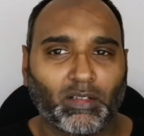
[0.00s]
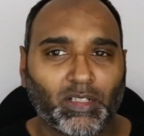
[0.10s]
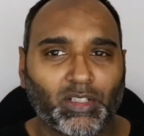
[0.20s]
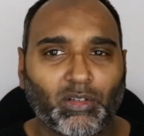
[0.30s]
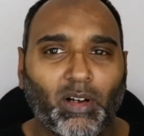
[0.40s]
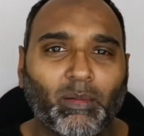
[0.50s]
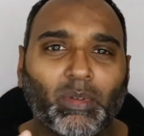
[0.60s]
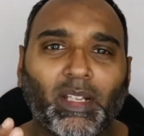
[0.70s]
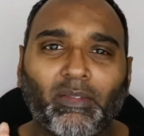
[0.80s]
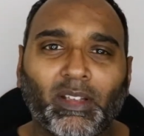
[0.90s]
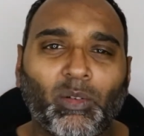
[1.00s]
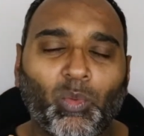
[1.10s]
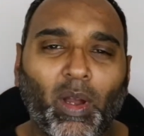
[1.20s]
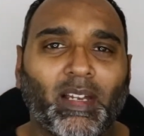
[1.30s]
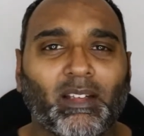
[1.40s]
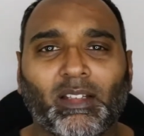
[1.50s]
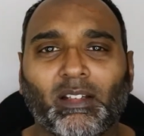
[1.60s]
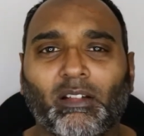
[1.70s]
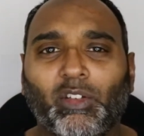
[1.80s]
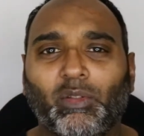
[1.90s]
So I would definitely wait
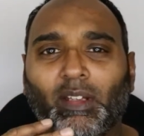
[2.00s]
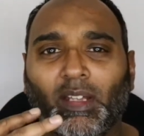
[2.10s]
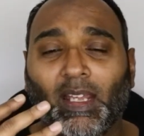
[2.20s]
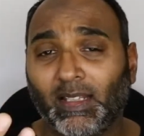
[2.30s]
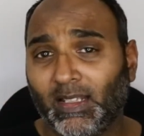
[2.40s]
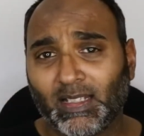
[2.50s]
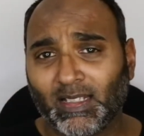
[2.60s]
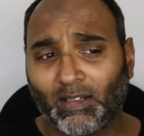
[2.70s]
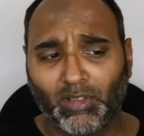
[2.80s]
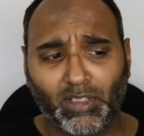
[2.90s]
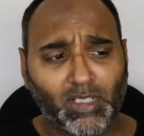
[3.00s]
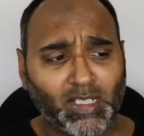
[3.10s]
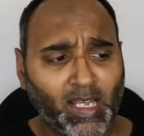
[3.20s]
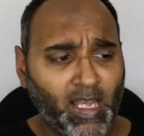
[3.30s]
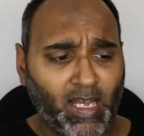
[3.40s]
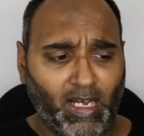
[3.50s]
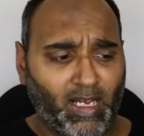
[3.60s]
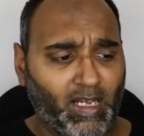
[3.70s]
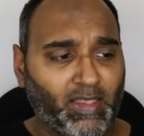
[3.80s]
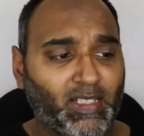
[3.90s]
until you hit discounters.
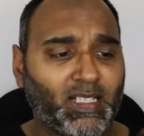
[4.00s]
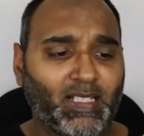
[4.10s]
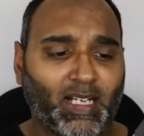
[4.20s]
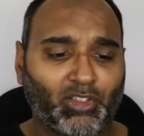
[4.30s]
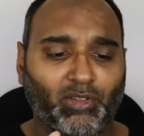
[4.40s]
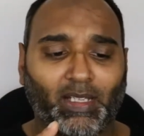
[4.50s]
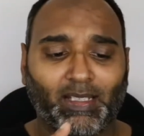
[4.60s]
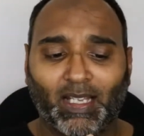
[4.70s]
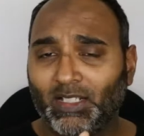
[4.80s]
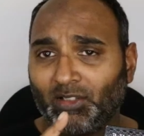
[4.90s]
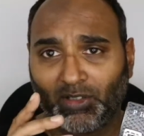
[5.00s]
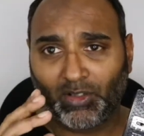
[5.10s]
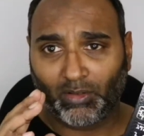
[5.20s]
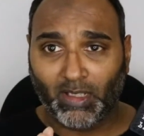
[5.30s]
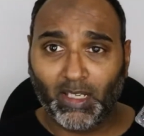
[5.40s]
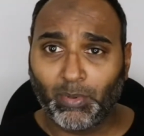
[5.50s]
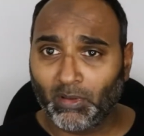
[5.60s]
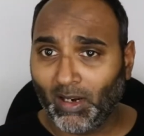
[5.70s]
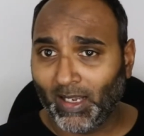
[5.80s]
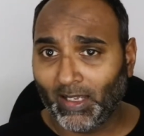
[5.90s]
This is actually a tester, so keep
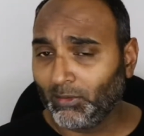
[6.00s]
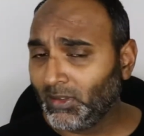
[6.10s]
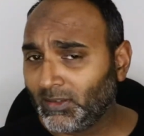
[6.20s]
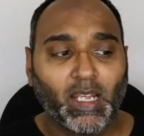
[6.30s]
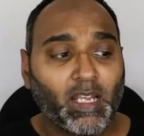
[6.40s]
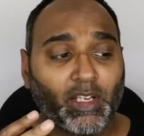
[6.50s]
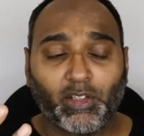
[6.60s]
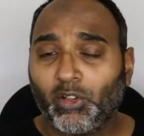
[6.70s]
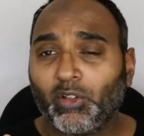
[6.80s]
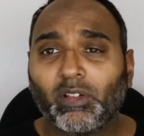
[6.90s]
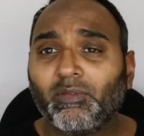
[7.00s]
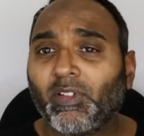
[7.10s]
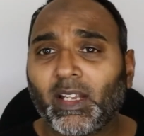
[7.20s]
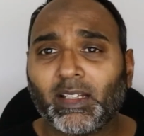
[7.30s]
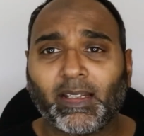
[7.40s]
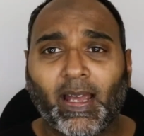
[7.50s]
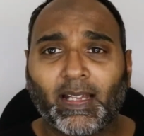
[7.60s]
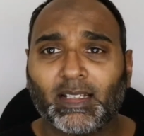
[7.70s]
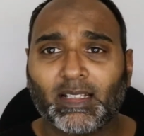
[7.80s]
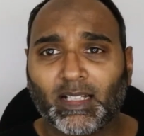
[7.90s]
your eye out. You could find it
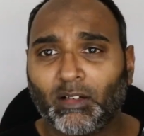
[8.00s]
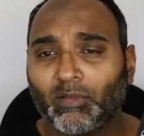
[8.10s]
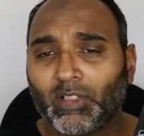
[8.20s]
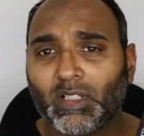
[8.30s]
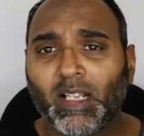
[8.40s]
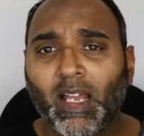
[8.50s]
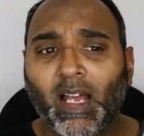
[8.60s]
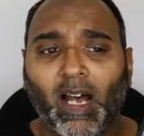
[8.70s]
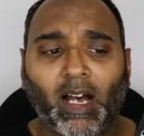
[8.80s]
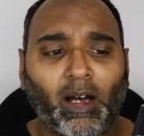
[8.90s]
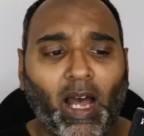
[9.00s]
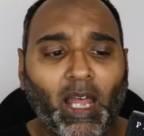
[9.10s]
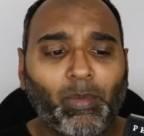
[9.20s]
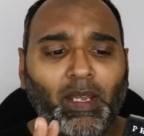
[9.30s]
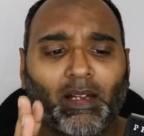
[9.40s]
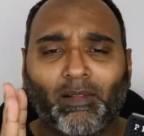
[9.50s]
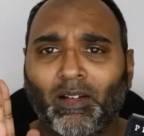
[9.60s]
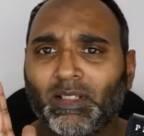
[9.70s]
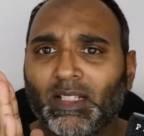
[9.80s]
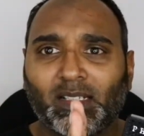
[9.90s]
at discounters. I paid
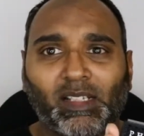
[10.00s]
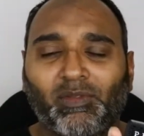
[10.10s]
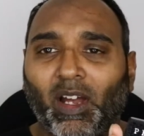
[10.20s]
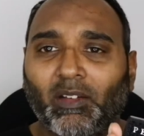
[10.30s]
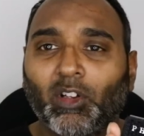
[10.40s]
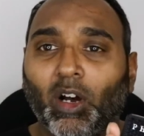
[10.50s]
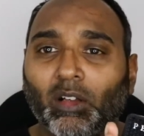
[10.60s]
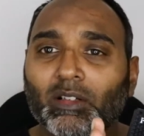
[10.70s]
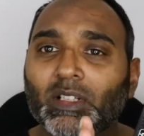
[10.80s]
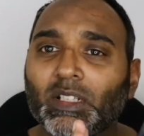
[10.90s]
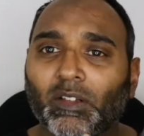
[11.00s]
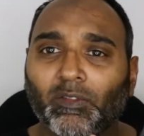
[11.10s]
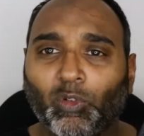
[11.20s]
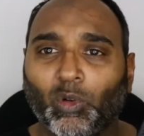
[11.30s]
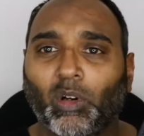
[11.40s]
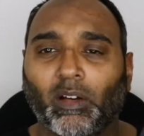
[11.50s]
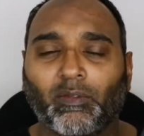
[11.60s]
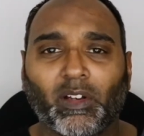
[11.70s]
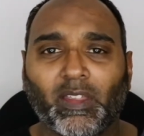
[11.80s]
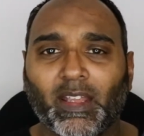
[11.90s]
around $65 for
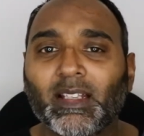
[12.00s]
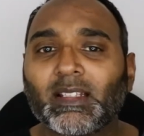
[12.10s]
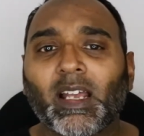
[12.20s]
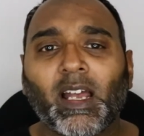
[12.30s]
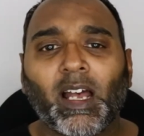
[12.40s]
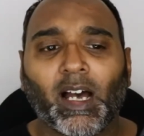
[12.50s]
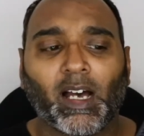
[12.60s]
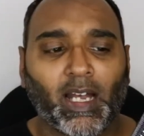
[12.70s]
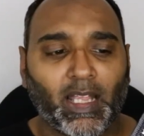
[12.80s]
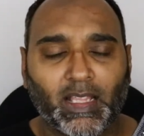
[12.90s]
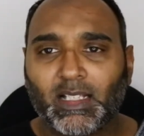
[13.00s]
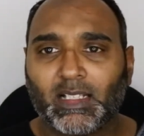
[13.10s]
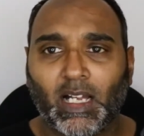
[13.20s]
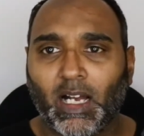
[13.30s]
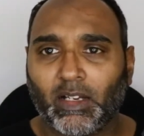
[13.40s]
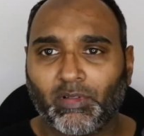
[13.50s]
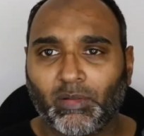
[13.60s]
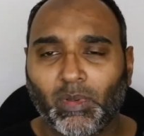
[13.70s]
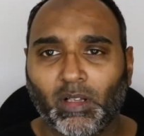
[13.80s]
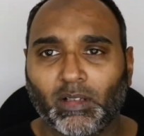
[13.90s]
this, and this is the 100
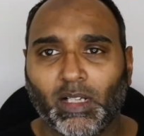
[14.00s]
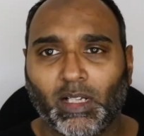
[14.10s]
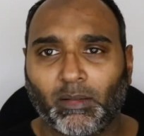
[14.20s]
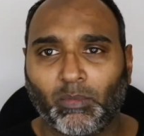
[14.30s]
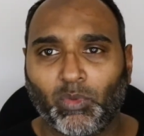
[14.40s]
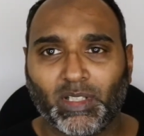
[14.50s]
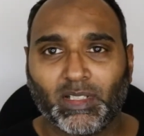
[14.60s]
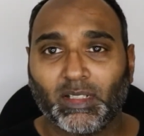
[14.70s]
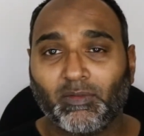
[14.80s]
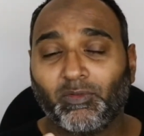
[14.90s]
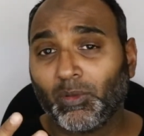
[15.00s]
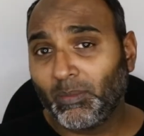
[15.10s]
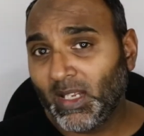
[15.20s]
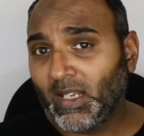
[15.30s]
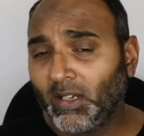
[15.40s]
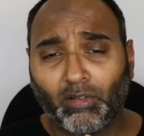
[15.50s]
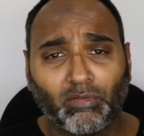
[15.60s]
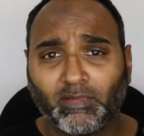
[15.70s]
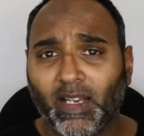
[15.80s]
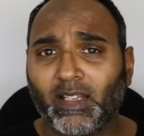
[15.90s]
ml, which is for me
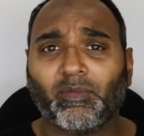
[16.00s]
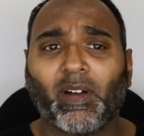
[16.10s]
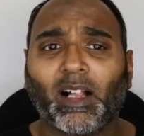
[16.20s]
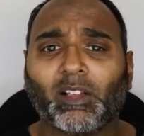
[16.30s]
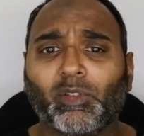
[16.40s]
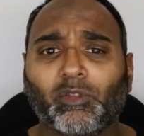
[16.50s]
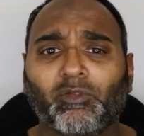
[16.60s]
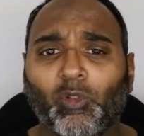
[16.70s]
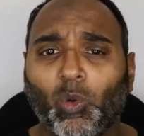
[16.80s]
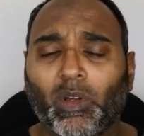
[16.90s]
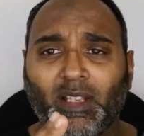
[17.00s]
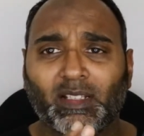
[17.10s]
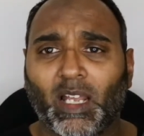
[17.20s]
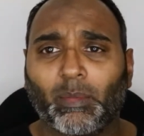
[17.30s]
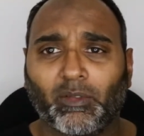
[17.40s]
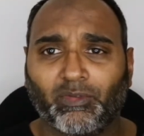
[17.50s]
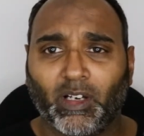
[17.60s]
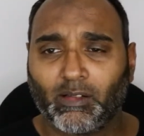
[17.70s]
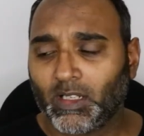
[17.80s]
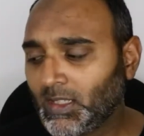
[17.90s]
great value for this type of
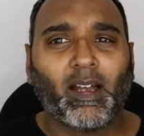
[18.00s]
fragrance.